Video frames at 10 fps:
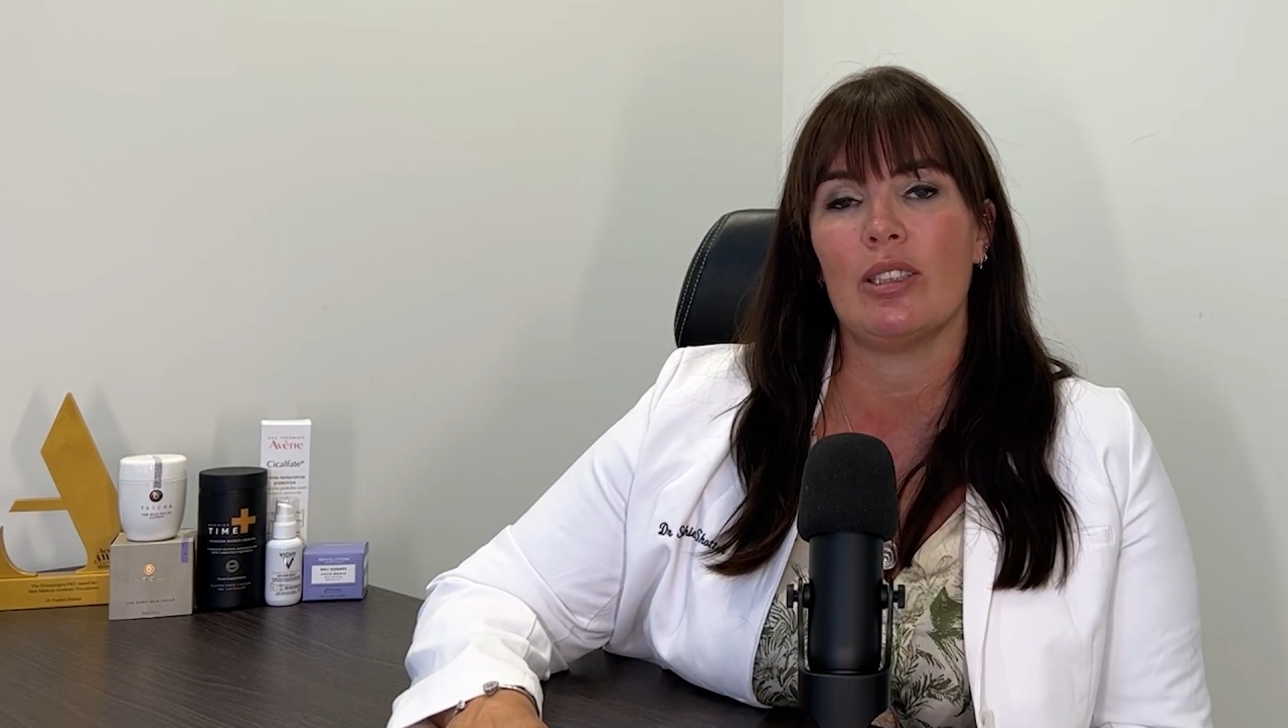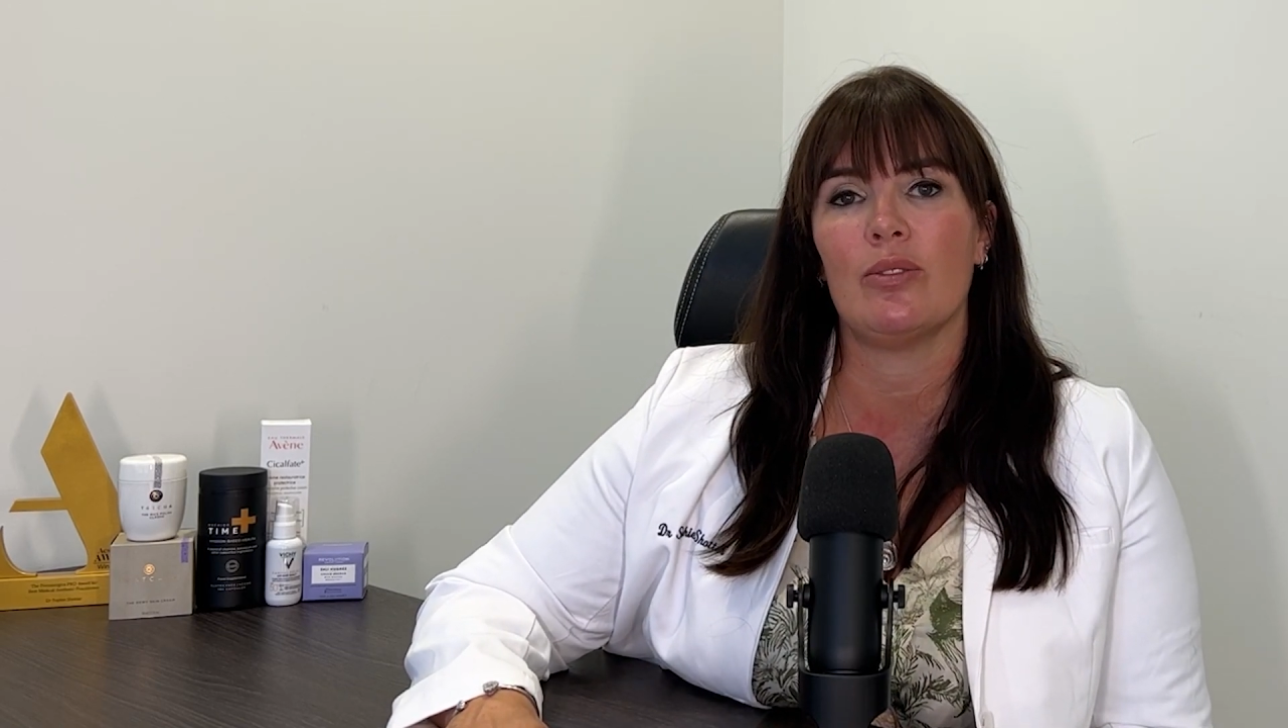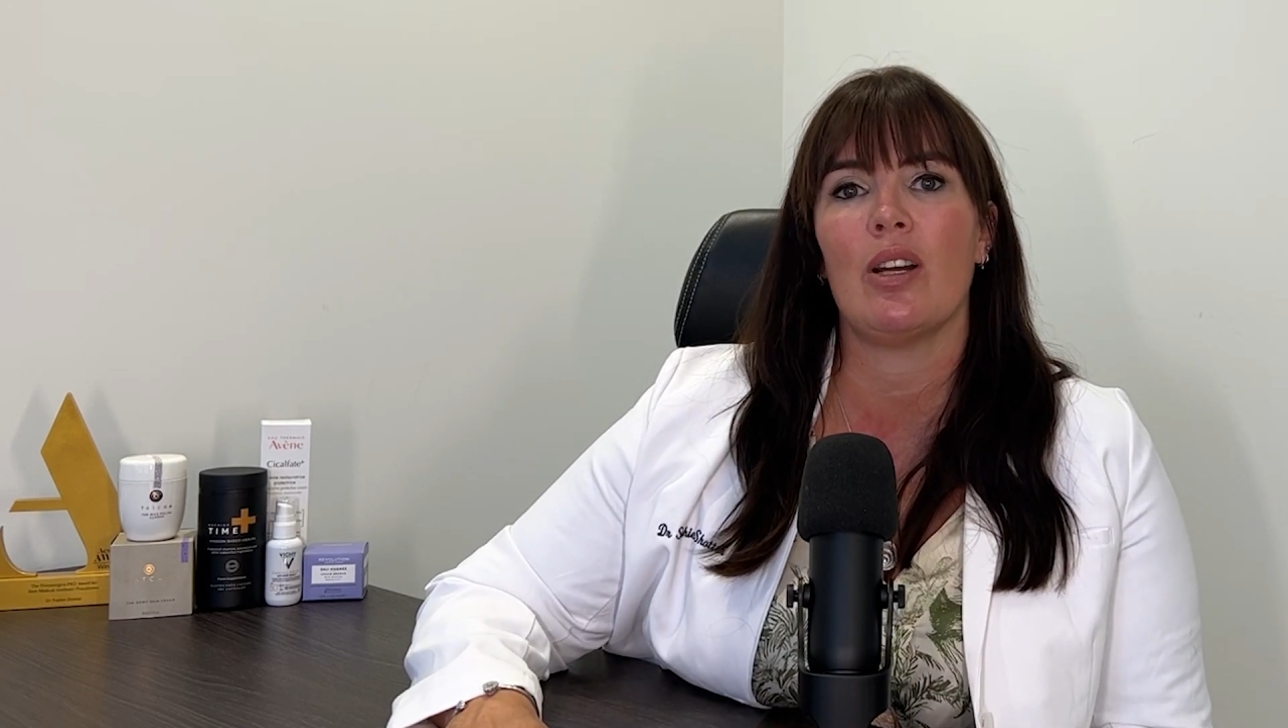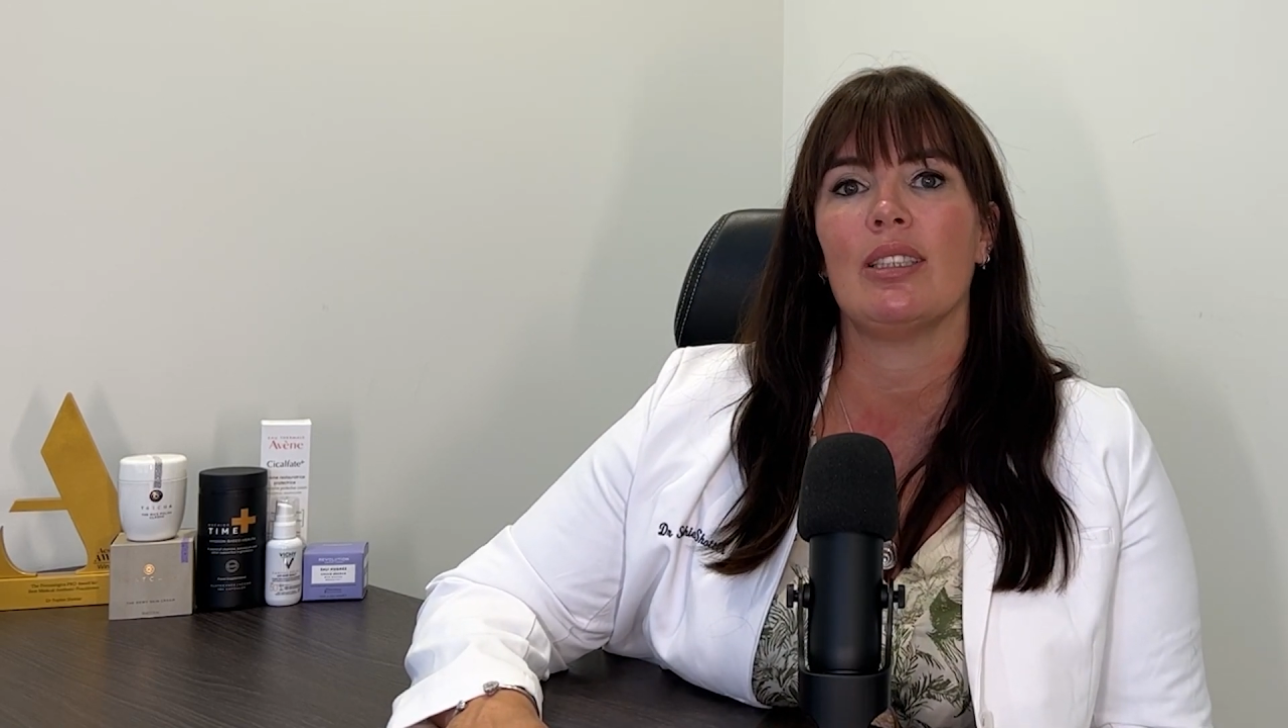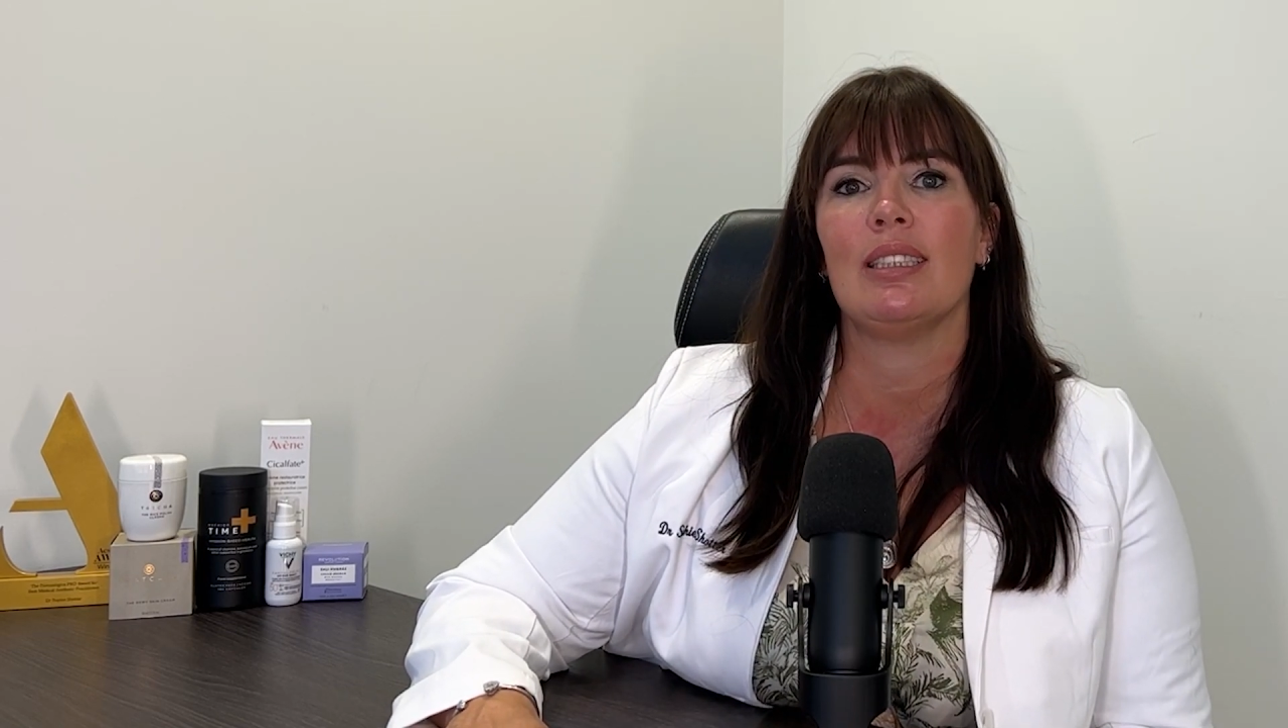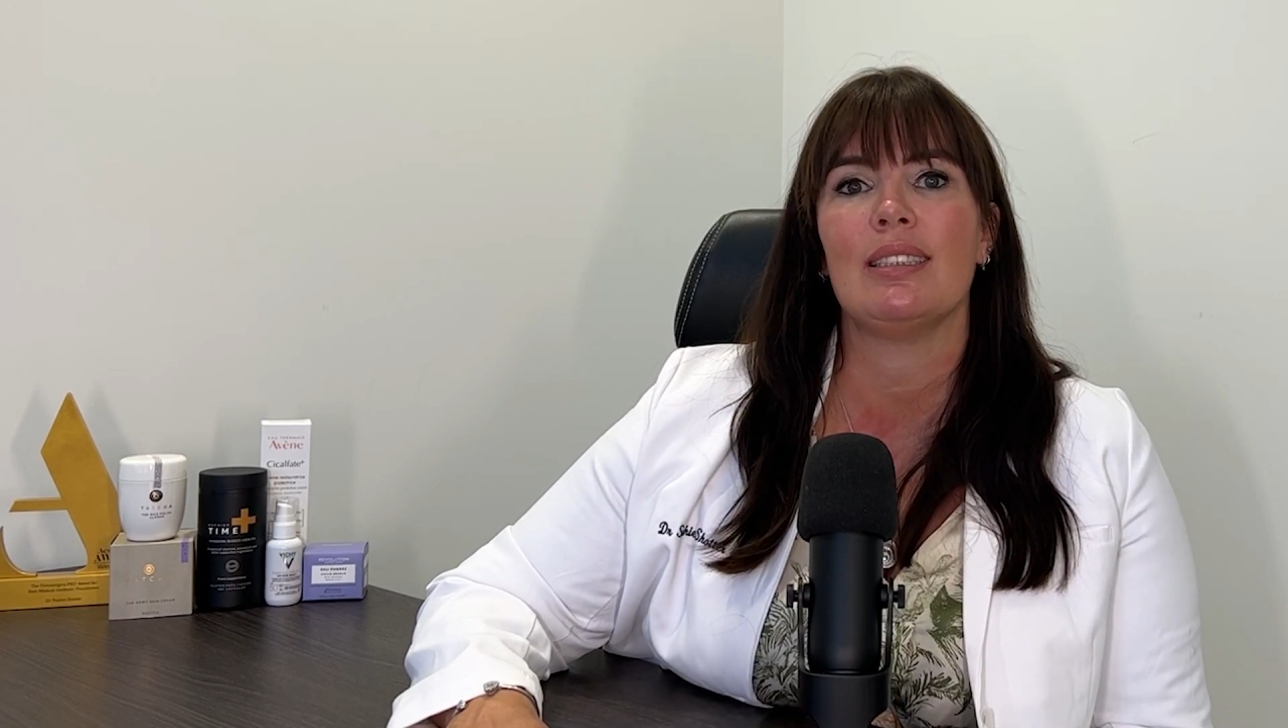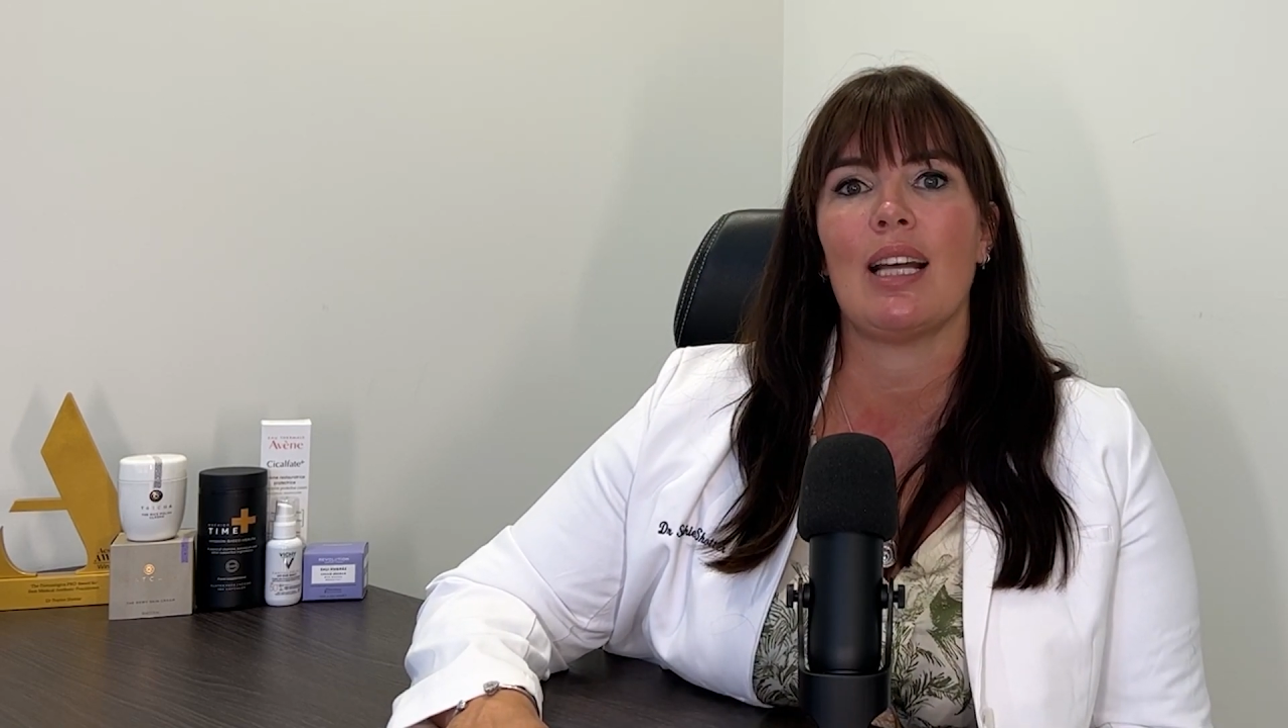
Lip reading: devices